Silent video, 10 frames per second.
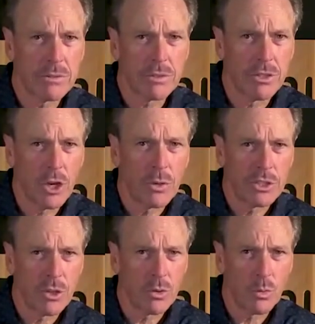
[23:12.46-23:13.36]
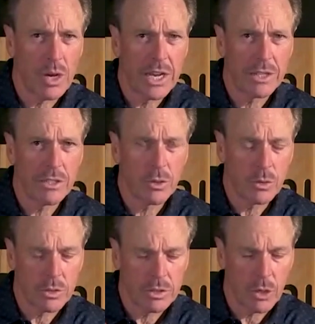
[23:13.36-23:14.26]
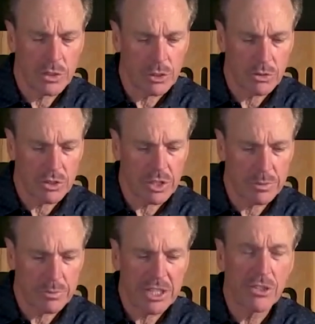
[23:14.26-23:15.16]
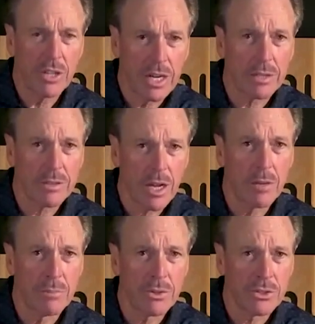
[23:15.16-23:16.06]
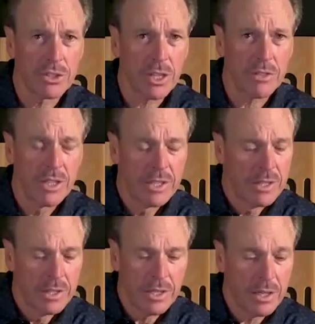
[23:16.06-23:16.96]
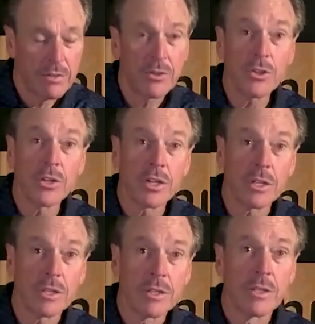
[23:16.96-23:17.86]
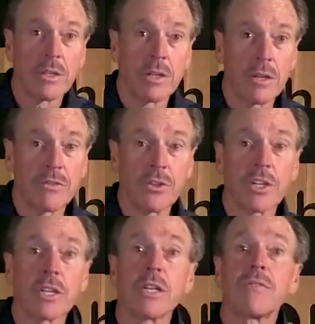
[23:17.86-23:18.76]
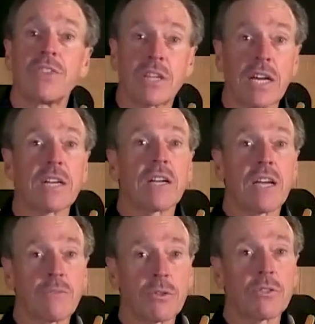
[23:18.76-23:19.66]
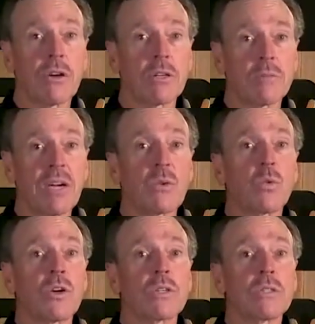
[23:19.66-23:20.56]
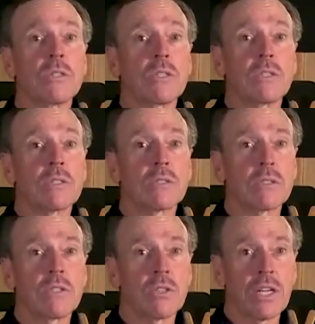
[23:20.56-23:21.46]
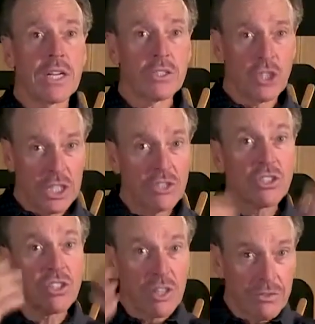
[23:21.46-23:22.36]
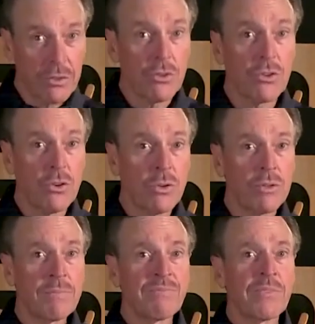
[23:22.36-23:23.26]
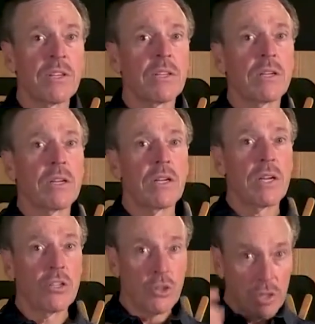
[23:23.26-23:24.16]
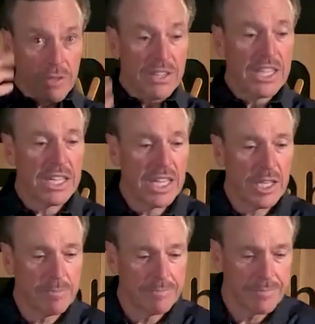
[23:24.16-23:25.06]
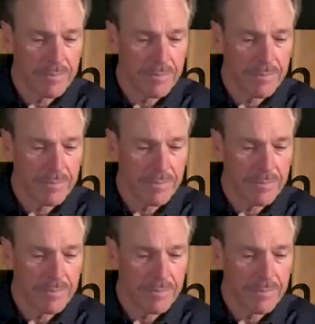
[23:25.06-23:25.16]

to know his own way and to know his own steps. Man, you got to humble yourself. If you're gonna live the kind of life we're talking about where you're letting Jesus live through you and you're living in him,